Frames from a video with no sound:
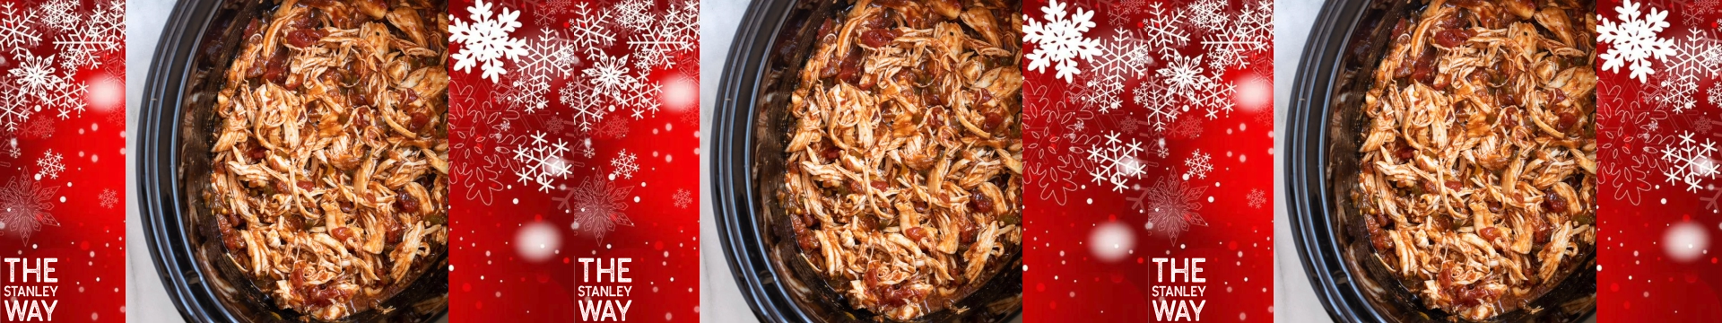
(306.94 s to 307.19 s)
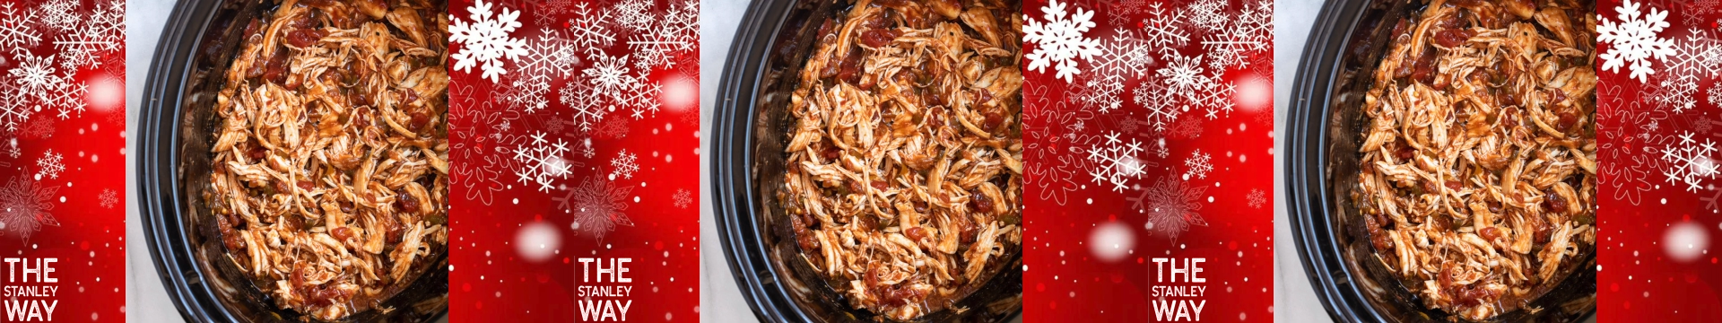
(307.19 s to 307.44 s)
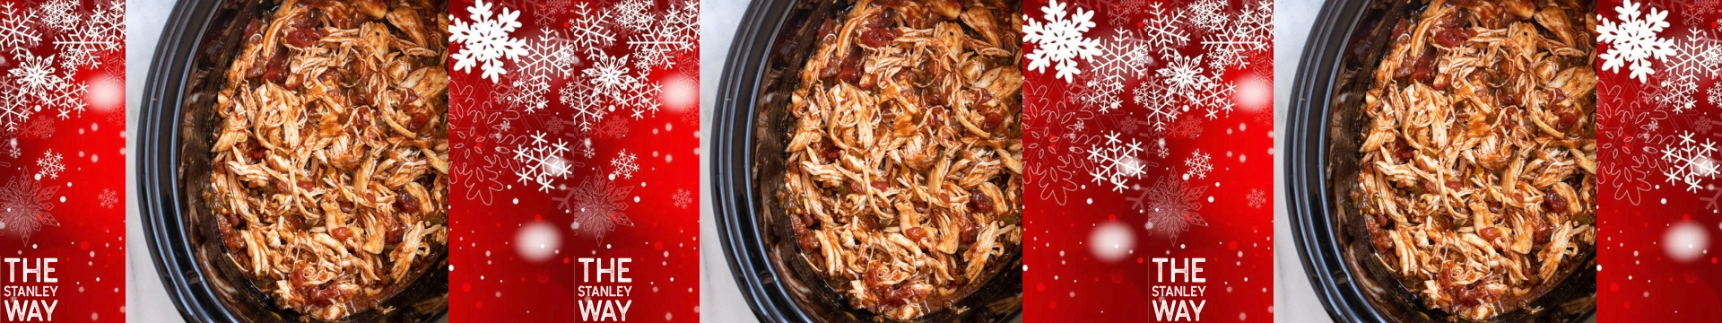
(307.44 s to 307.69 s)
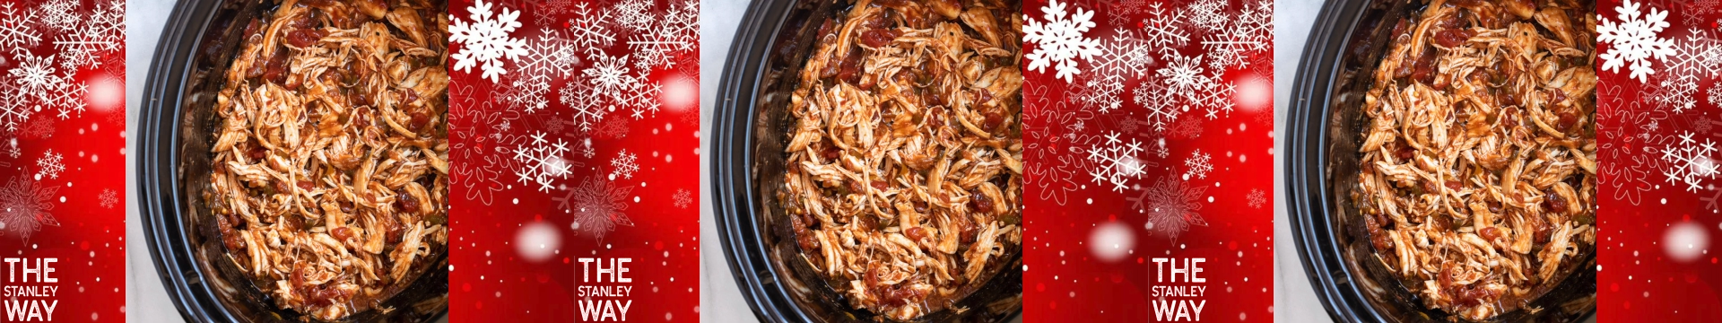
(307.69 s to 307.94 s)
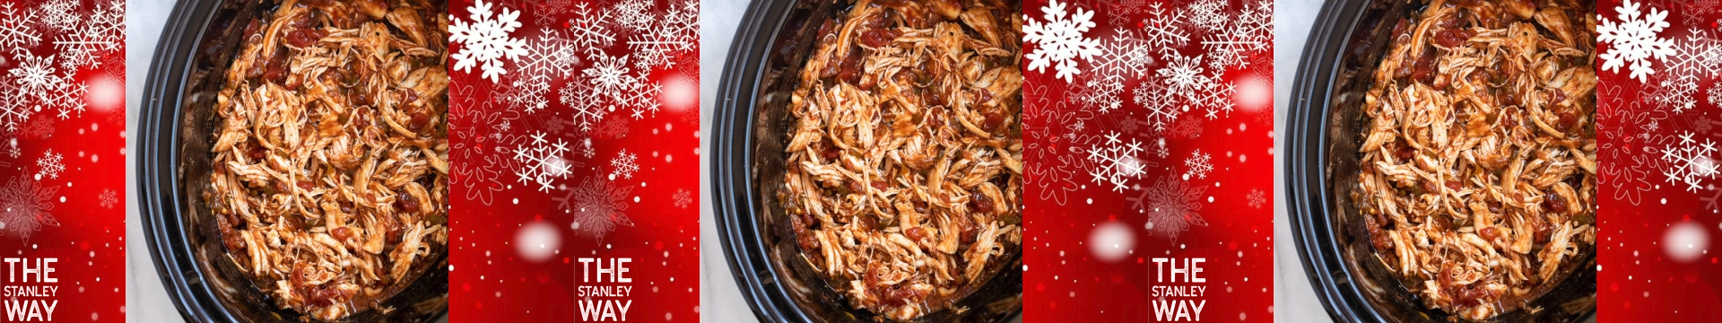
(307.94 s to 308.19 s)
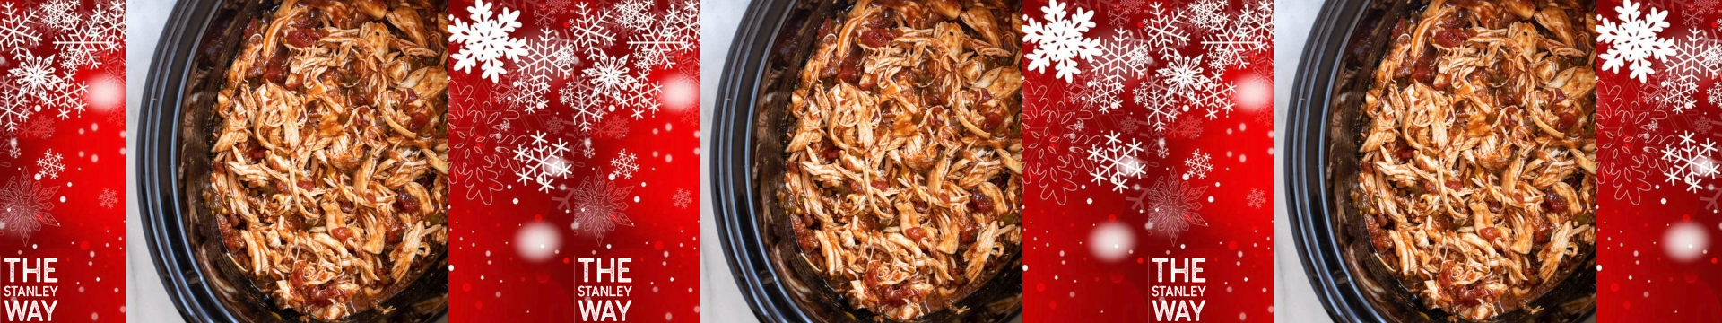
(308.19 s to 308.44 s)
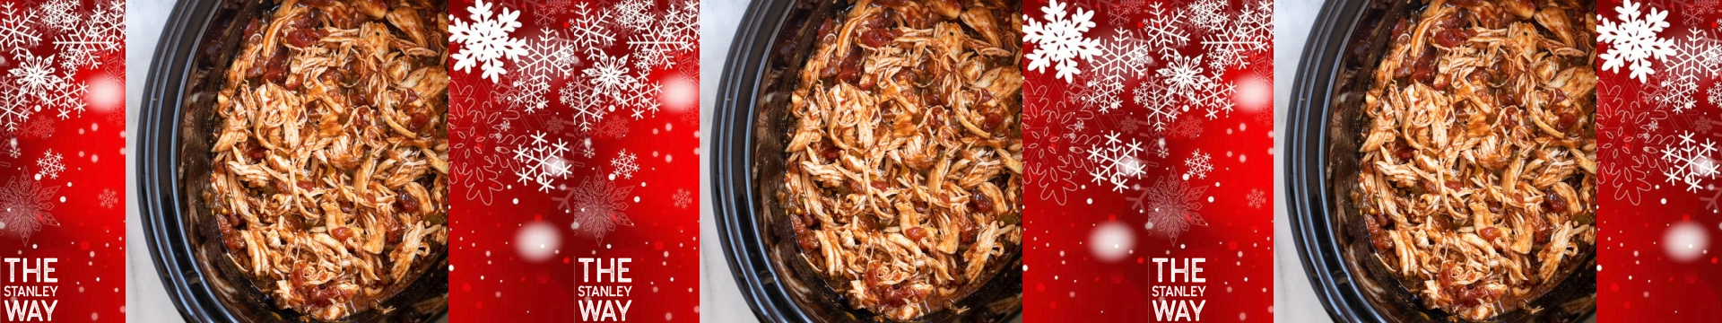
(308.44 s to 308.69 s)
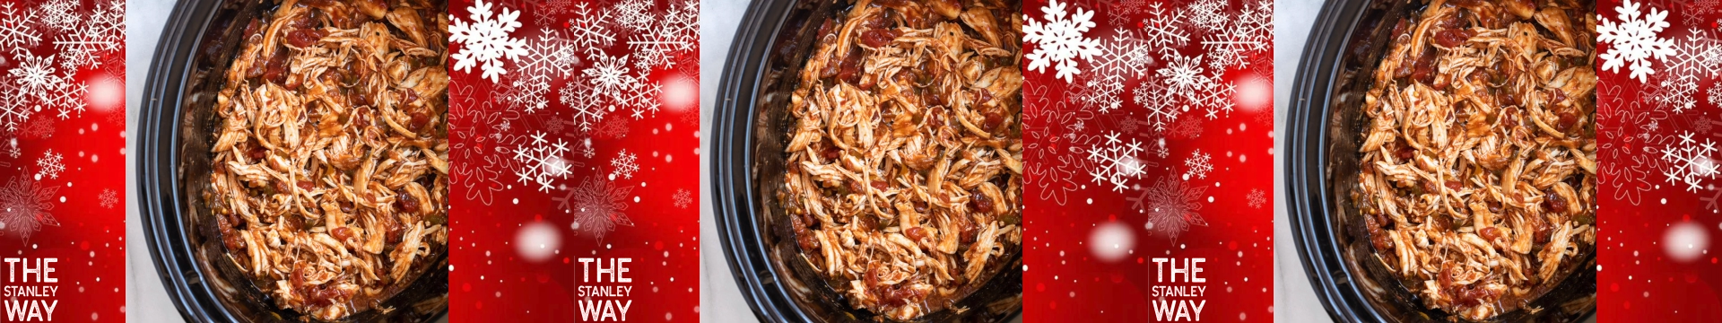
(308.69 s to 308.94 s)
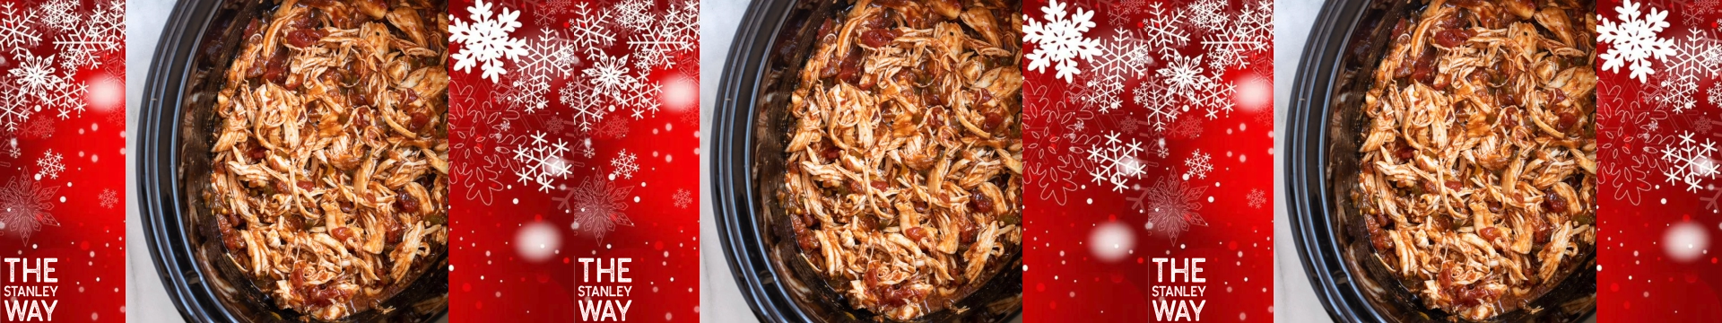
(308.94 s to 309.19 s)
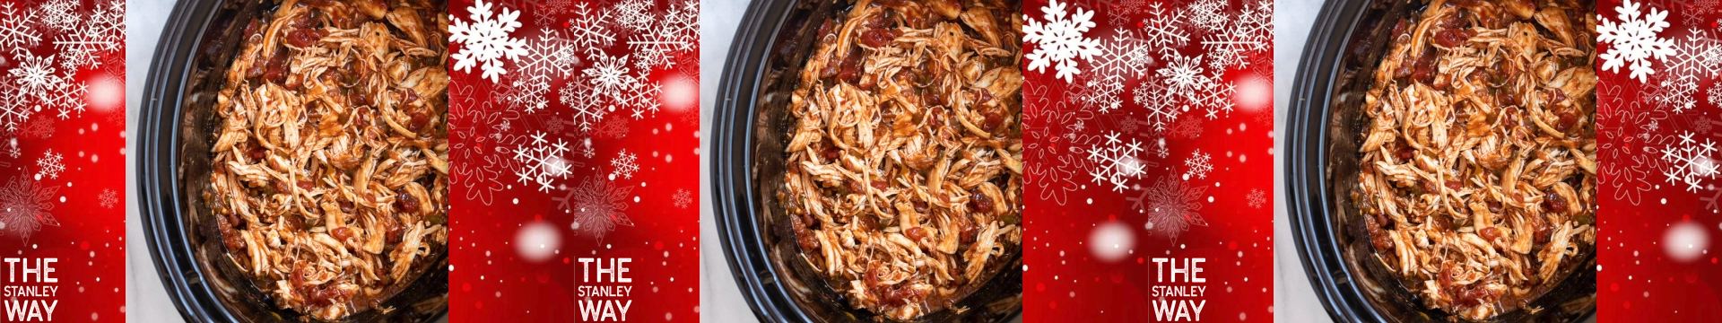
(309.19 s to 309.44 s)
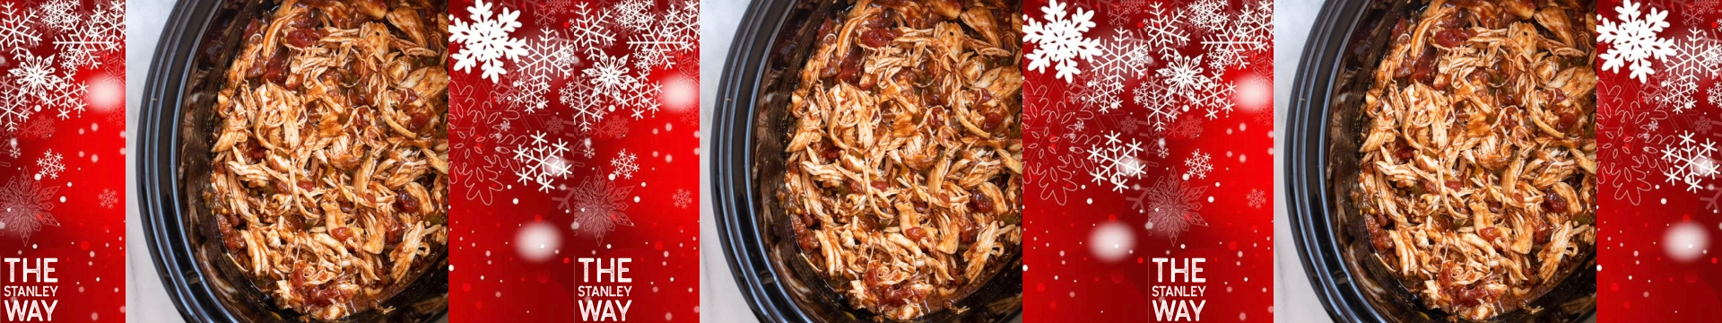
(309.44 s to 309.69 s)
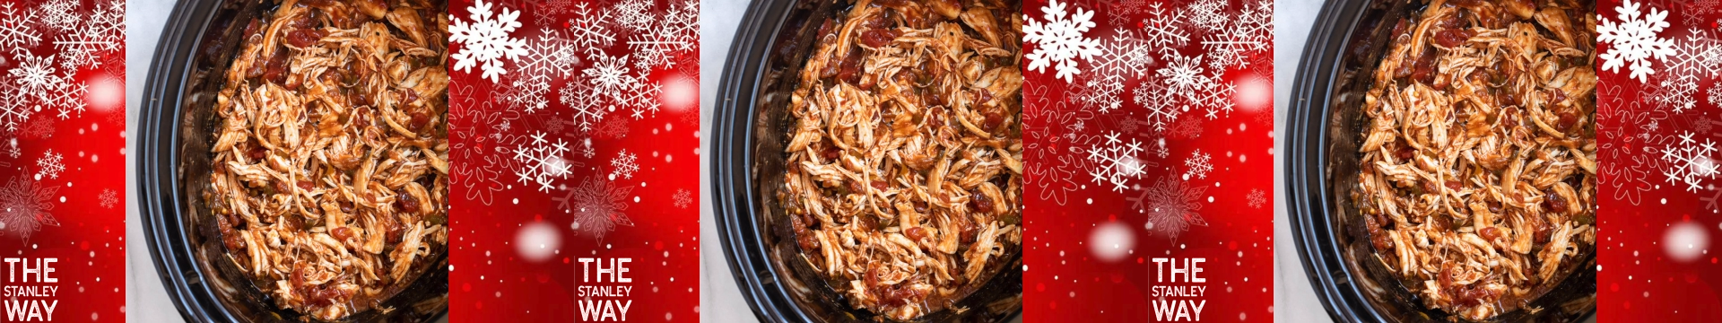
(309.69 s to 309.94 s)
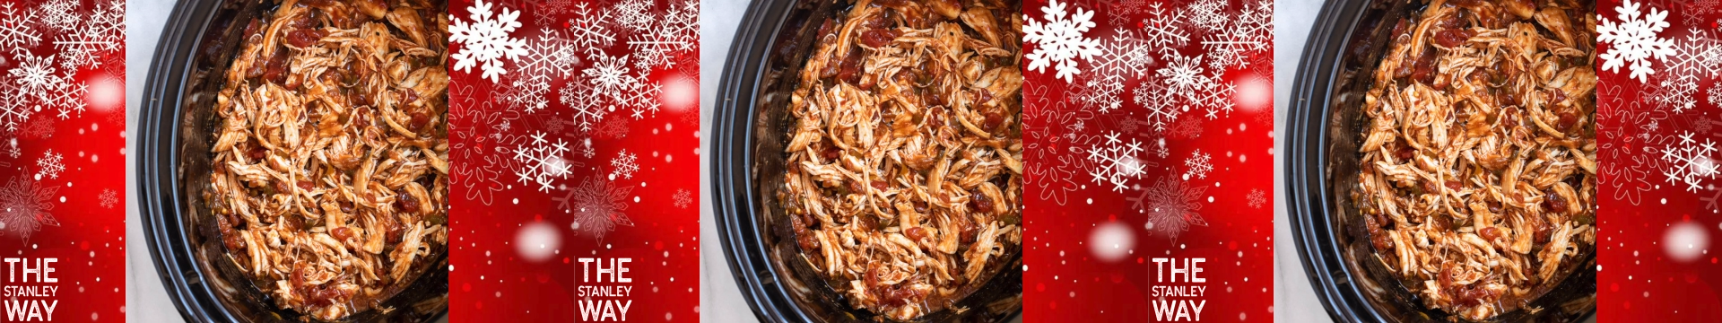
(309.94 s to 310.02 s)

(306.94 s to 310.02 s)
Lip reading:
[unreadable: no face in view]